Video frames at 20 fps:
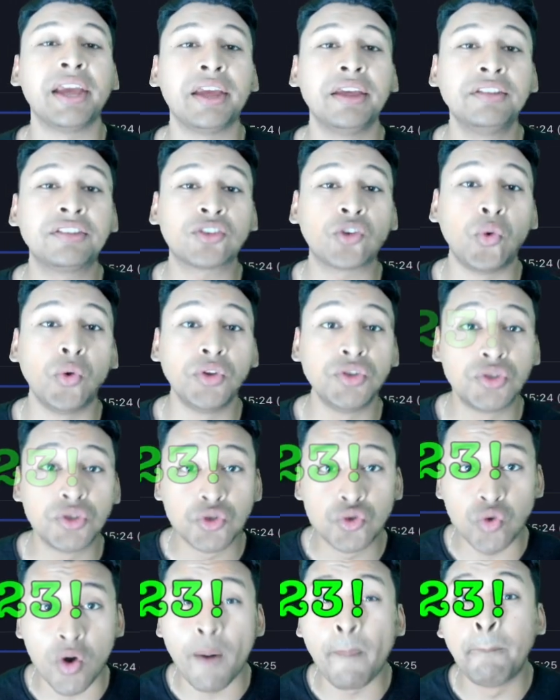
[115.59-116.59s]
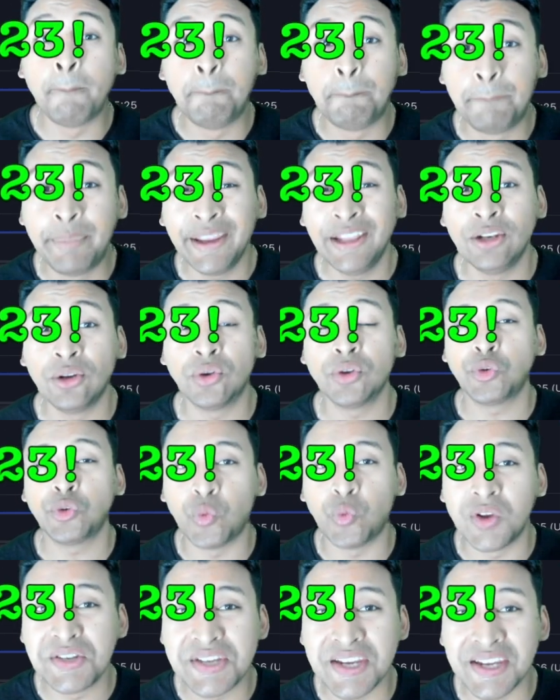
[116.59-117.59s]
is going to drop below
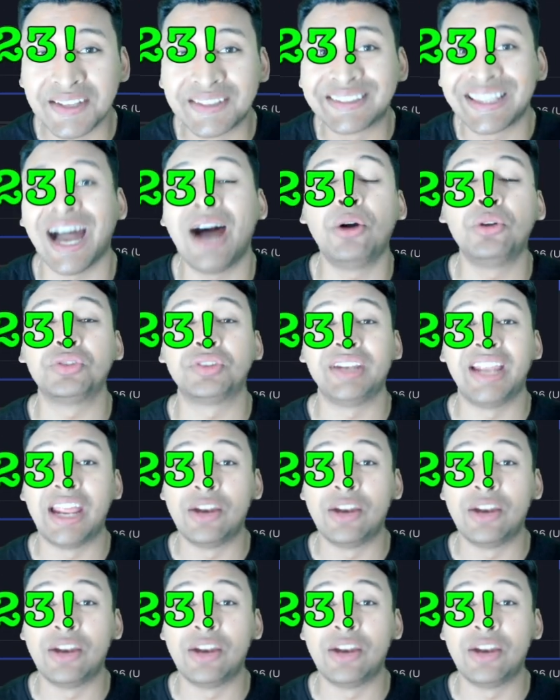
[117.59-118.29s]
28,000,